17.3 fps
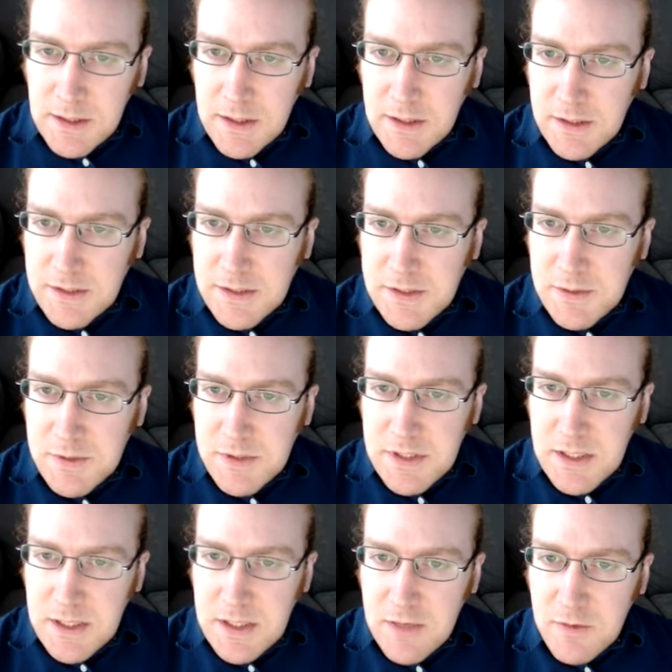This one's
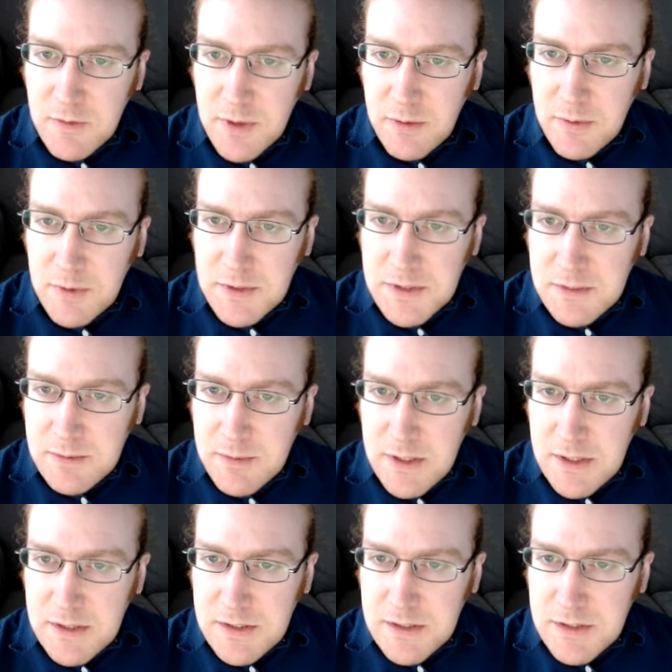going to give him that 1
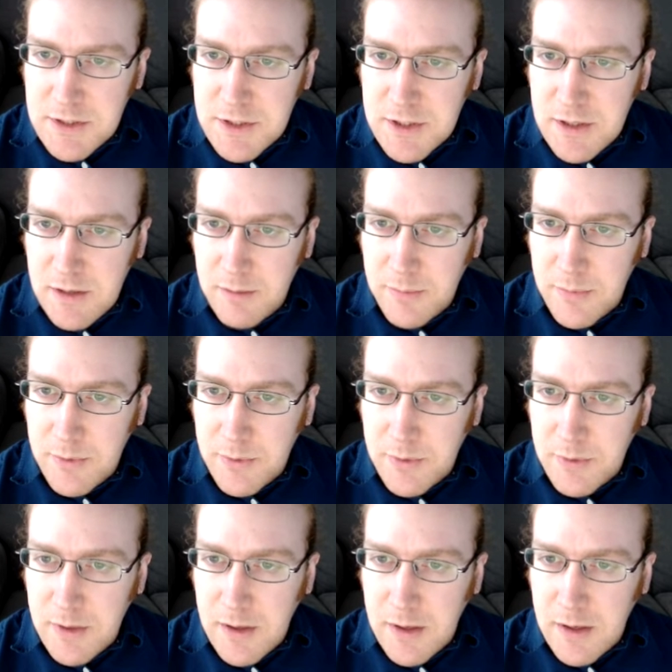space jump.
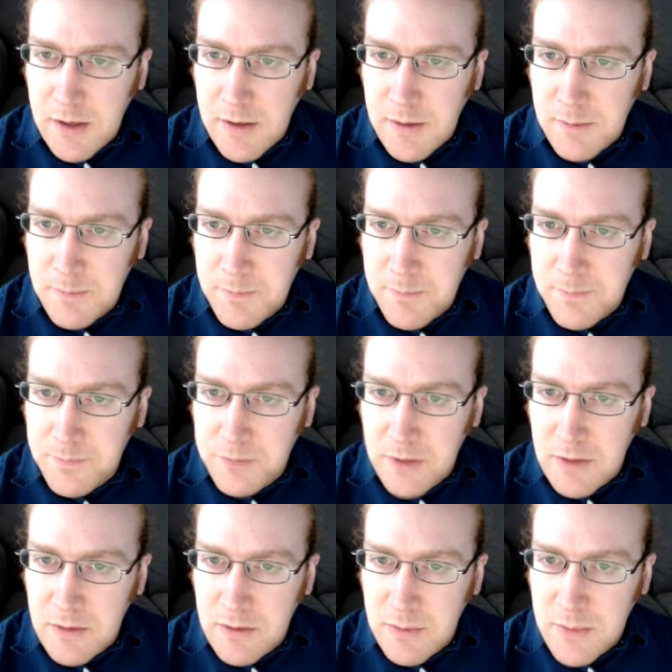And
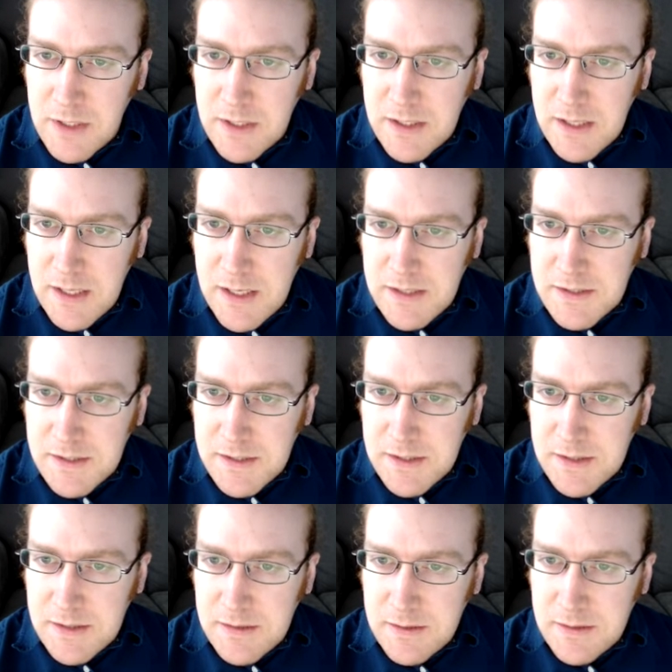then when he gets
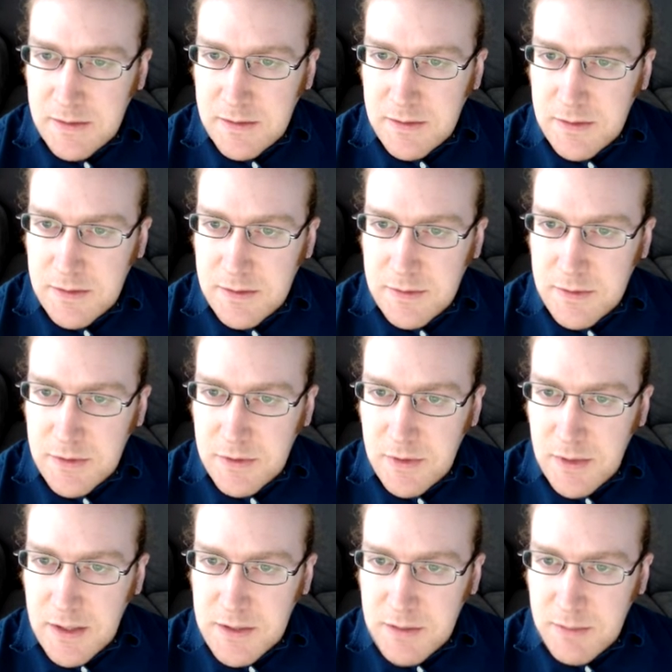it, do
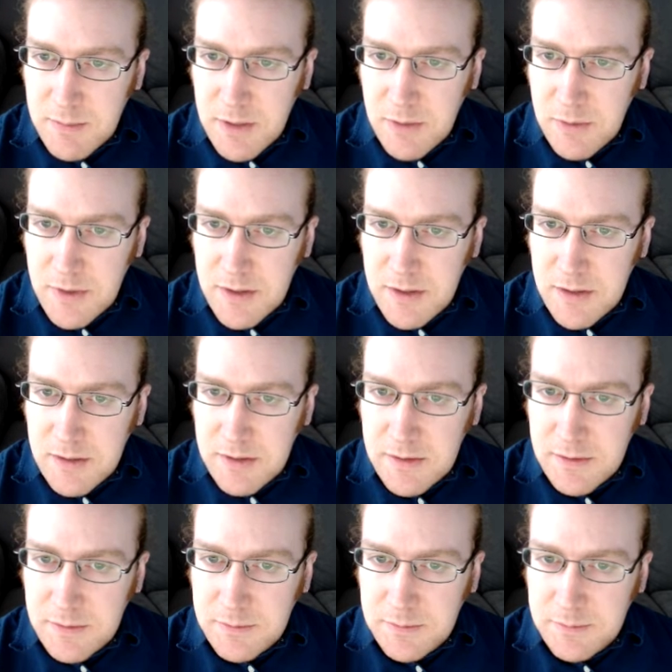I jump out with it?
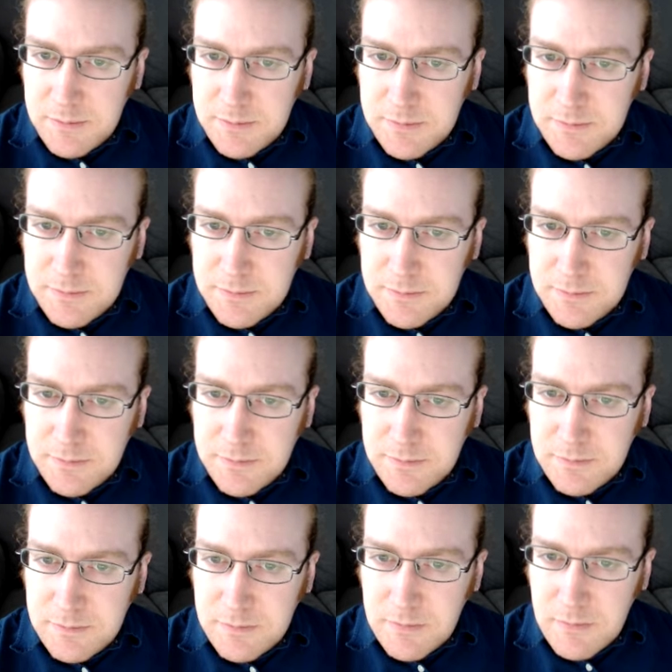
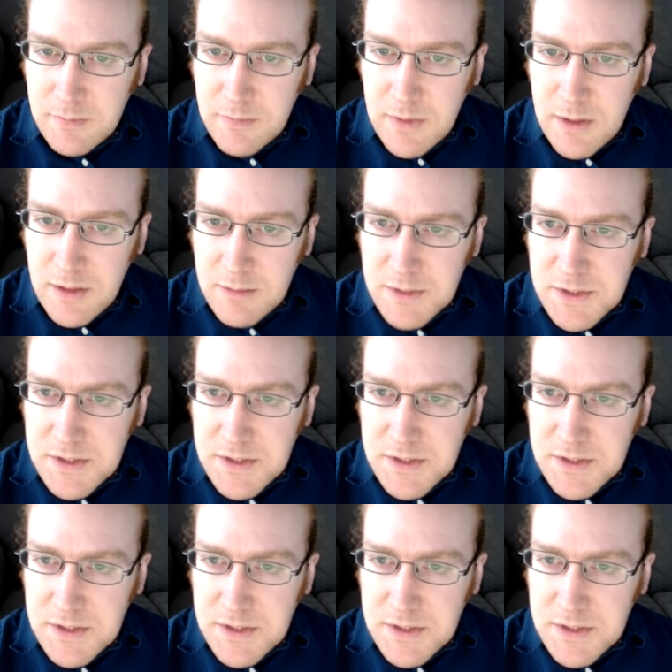I